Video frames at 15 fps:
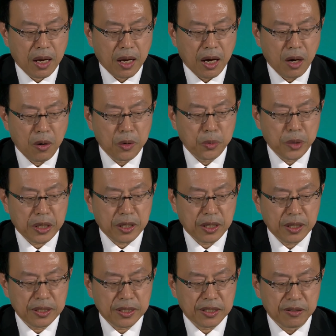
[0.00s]
Our
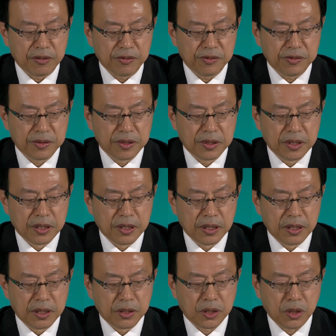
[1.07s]
recursive
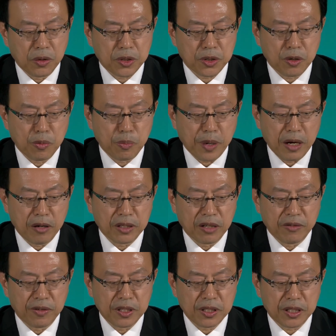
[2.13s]
social
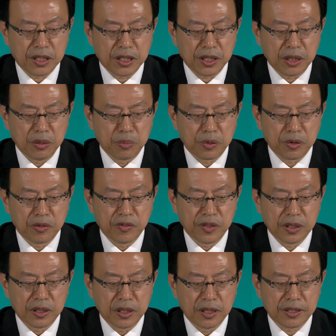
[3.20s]
biodiversity
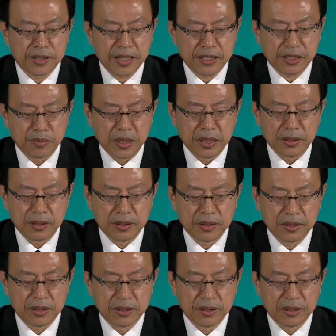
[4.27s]
improvement assessment,